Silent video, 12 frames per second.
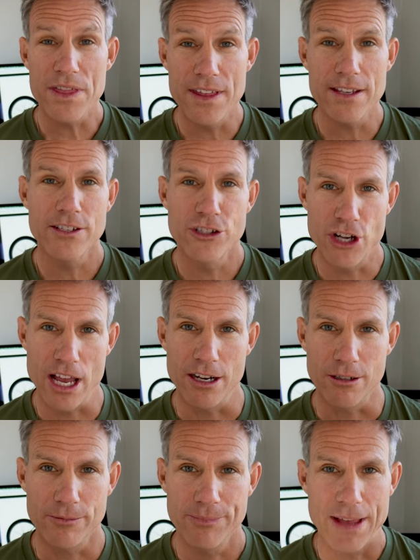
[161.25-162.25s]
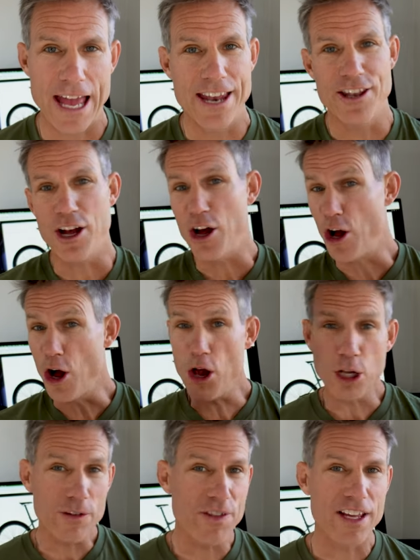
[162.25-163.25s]
with this channel and
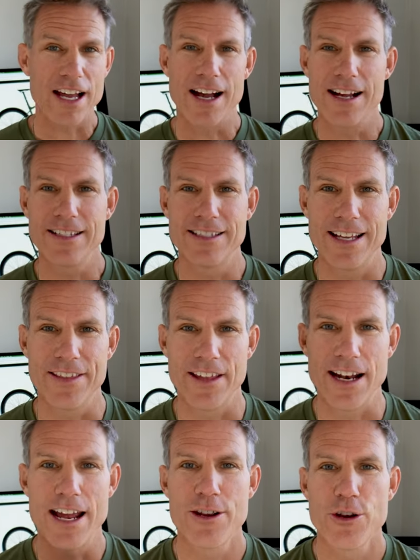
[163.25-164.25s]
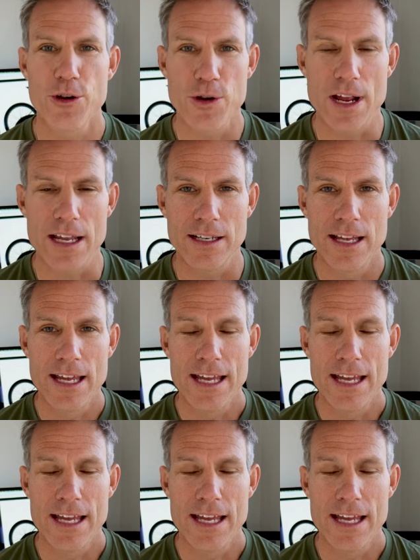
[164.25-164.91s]
all of the content that I create